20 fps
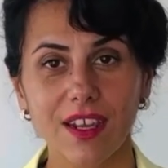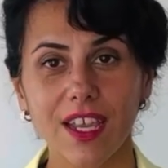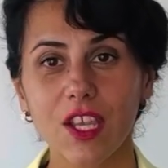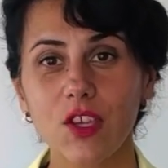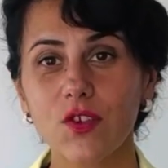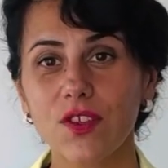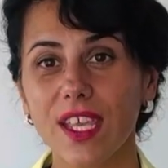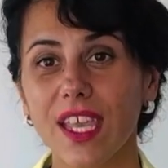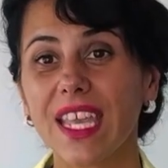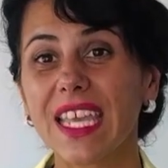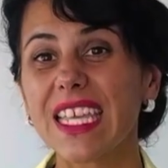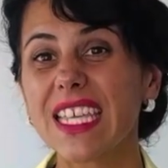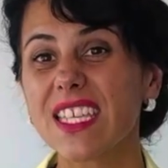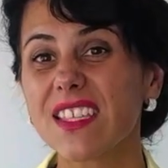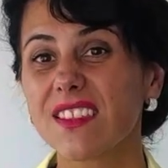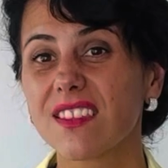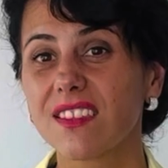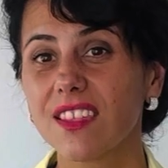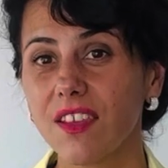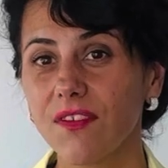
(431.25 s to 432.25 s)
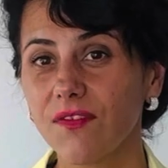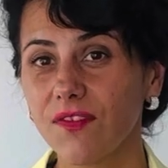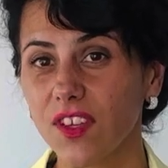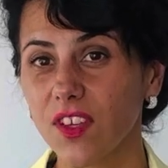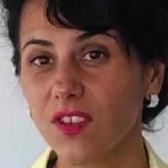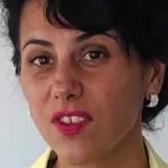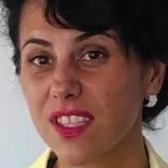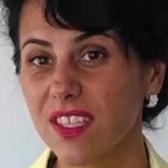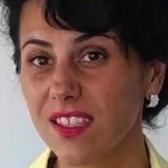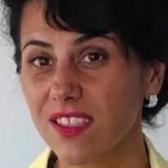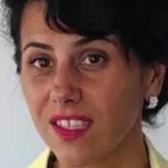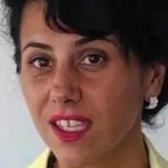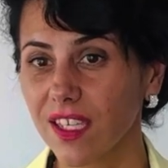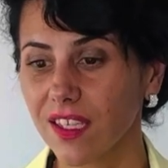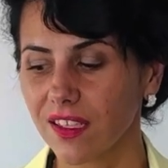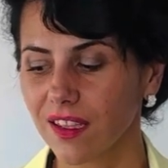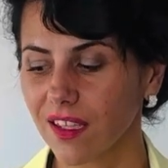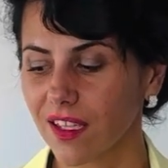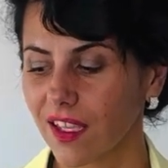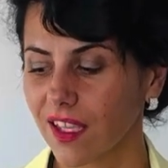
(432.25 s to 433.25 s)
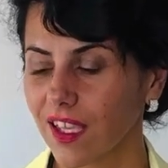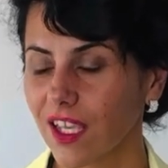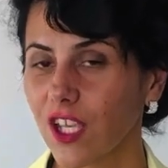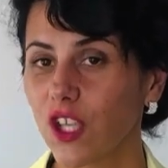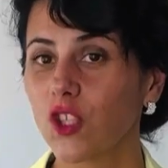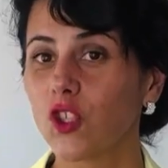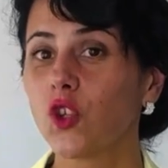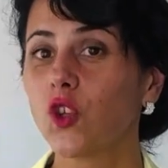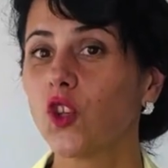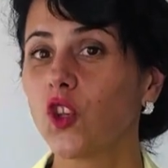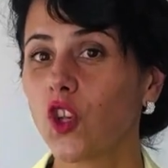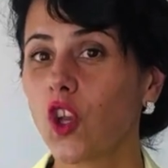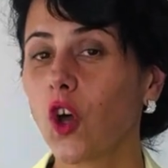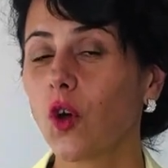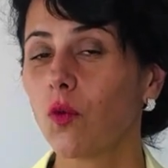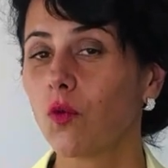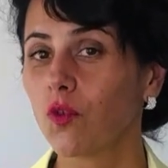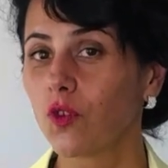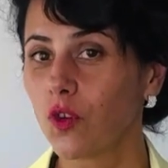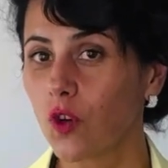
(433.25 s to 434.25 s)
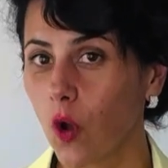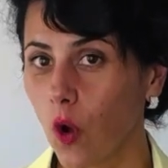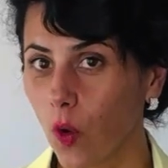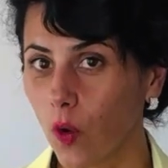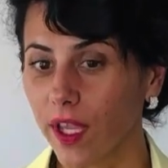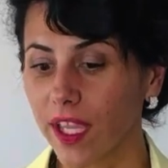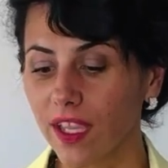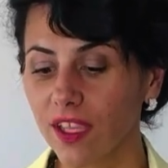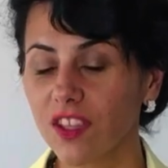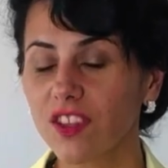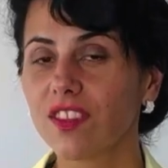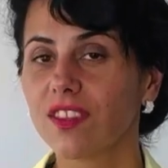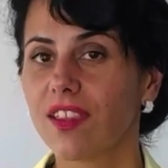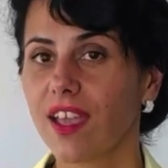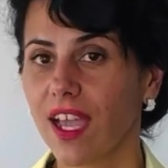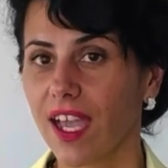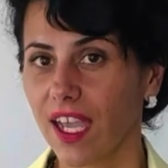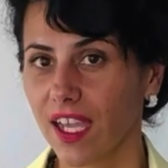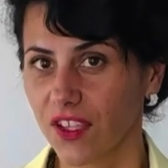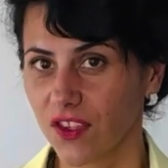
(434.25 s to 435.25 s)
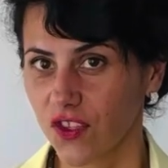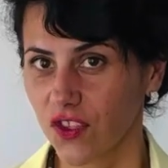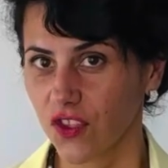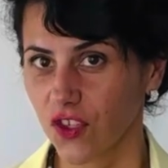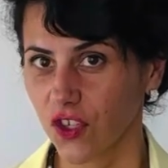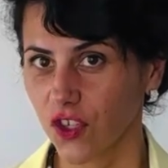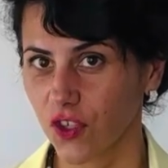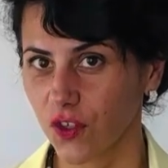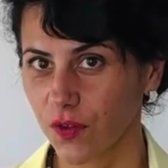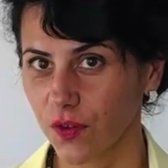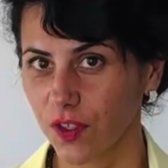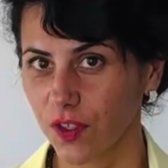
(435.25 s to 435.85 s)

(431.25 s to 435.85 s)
You're saying it's difficult still to know knowing the answer.